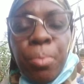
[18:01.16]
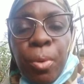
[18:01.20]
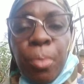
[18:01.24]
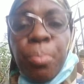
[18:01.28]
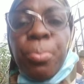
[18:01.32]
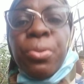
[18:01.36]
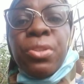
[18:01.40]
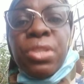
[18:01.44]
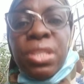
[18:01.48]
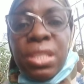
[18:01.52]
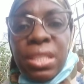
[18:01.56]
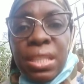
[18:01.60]

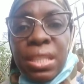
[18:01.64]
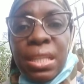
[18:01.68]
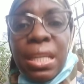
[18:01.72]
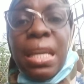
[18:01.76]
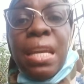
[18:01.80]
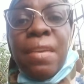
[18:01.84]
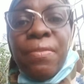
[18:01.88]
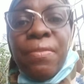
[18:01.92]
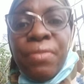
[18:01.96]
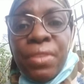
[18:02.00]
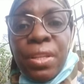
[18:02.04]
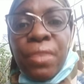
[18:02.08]

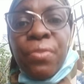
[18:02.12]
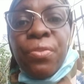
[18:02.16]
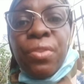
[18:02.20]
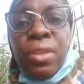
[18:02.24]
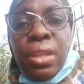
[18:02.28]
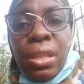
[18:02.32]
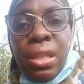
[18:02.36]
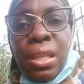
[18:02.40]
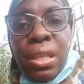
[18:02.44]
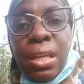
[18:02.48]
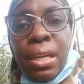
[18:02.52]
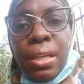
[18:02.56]
perceive
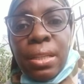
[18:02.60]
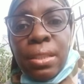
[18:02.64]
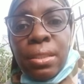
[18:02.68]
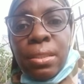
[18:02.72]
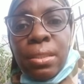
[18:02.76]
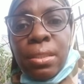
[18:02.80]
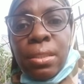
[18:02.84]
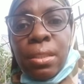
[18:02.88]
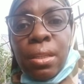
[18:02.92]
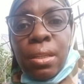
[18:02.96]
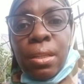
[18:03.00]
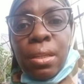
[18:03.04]
different
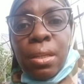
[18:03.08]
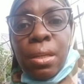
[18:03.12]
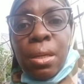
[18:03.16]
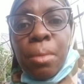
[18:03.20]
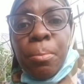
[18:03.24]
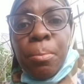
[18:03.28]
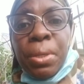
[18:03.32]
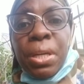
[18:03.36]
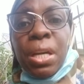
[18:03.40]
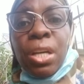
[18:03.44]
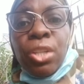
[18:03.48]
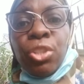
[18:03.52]
things,
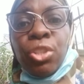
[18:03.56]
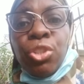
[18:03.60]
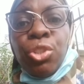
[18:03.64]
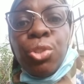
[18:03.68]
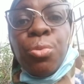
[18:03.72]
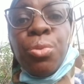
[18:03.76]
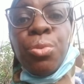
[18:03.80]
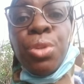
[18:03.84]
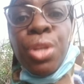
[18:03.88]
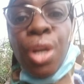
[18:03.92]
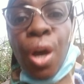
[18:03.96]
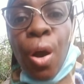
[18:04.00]
because
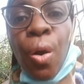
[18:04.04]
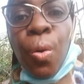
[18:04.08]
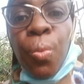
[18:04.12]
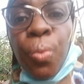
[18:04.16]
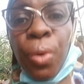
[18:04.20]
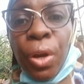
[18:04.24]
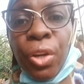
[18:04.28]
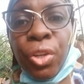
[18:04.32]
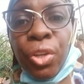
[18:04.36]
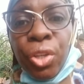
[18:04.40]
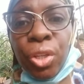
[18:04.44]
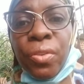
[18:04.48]
you know
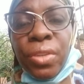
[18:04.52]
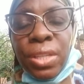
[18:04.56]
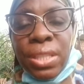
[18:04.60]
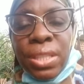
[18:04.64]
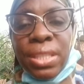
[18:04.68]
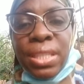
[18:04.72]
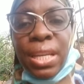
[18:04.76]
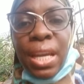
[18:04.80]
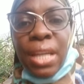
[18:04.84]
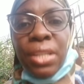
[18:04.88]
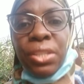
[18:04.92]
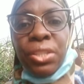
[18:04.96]
what your
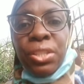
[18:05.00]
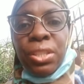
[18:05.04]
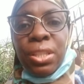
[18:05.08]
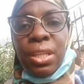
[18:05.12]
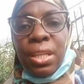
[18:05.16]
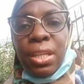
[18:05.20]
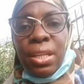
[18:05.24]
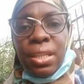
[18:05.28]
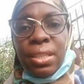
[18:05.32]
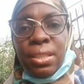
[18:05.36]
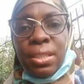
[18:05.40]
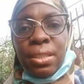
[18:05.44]
intention
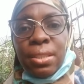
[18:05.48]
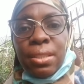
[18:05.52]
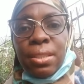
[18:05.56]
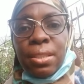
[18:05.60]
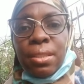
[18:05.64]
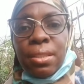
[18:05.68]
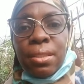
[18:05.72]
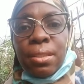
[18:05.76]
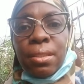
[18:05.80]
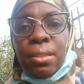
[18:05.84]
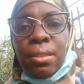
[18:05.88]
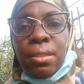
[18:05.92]

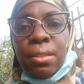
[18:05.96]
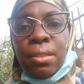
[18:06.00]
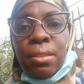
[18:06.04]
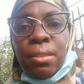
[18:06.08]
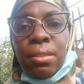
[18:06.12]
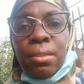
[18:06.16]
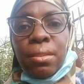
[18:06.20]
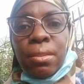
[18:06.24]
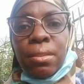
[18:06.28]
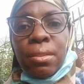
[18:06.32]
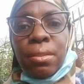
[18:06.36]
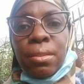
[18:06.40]
is.
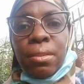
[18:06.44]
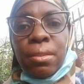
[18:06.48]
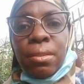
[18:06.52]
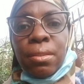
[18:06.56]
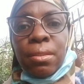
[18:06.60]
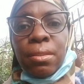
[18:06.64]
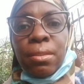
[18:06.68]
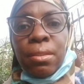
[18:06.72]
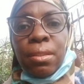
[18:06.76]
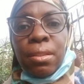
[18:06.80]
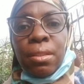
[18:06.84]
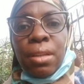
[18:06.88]

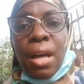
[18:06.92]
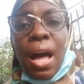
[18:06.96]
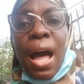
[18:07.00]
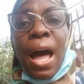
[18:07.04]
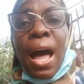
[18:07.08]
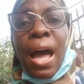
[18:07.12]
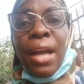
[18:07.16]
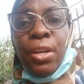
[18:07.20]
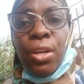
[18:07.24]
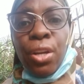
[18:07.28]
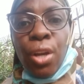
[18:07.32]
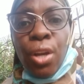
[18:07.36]

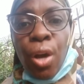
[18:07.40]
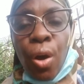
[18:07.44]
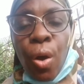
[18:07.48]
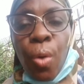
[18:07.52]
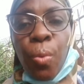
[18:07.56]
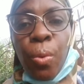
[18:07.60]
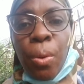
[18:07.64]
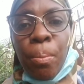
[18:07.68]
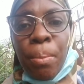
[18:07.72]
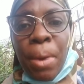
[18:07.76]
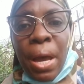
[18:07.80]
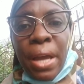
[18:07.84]
I know
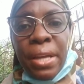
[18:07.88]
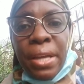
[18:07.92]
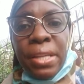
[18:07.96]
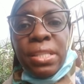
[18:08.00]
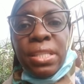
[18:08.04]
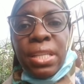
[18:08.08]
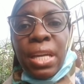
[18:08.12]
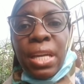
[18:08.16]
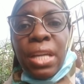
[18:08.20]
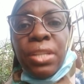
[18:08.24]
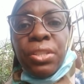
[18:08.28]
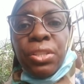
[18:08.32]
what my
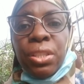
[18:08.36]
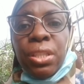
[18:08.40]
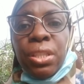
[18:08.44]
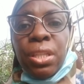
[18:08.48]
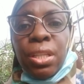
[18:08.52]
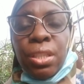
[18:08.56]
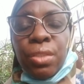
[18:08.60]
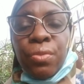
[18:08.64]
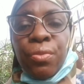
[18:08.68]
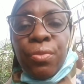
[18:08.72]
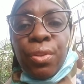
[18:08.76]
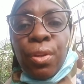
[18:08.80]
intention
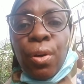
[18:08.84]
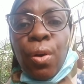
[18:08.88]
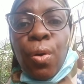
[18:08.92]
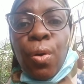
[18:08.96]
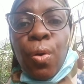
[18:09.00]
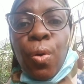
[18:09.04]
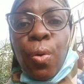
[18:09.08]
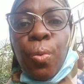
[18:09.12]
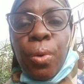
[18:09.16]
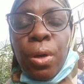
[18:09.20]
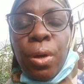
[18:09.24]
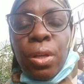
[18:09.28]
is for the
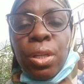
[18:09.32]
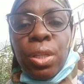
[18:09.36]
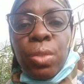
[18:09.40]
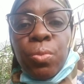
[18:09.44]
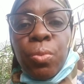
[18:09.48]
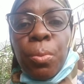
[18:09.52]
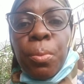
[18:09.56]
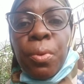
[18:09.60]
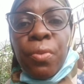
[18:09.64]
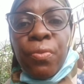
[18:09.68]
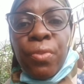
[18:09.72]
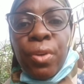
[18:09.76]
Whole Wellness
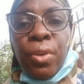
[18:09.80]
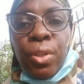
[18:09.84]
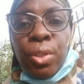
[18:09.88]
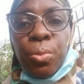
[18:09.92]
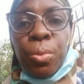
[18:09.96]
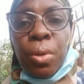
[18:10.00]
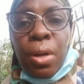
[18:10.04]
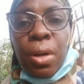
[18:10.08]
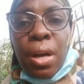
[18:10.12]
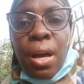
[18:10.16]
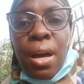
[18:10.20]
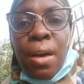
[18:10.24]
Woman
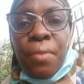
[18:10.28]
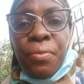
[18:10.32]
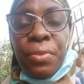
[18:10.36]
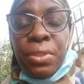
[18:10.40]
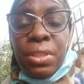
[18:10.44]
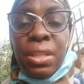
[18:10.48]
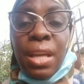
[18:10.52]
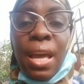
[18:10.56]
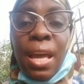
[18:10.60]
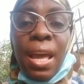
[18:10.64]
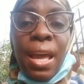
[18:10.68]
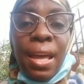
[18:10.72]
Virtual
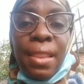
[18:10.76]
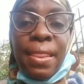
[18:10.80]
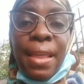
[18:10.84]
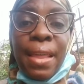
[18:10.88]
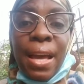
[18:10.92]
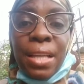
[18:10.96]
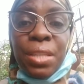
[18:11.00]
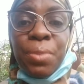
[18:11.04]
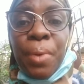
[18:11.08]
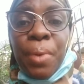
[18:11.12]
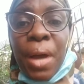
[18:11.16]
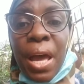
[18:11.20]
Conference, and
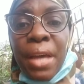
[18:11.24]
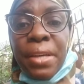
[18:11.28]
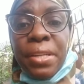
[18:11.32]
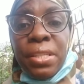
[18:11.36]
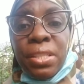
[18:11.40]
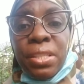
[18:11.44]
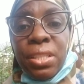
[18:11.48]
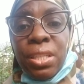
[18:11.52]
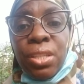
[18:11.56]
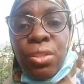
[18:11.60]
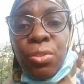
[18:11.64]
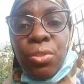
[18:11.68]
that's why I
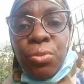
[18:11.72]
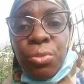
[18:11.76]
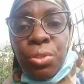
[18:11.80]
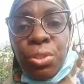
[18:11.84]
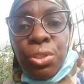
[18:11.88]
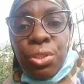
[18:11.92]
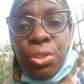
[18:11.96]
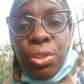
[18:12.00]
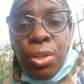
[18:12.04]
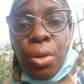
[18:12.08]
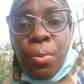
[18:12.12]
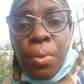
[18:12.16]
continue to
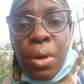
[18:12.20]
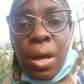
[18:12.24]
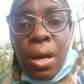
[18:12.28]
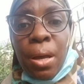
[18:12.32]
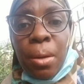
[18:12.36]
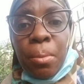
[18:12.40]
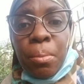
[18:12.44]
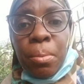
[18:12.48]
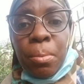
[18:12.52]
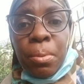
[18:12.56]
show up.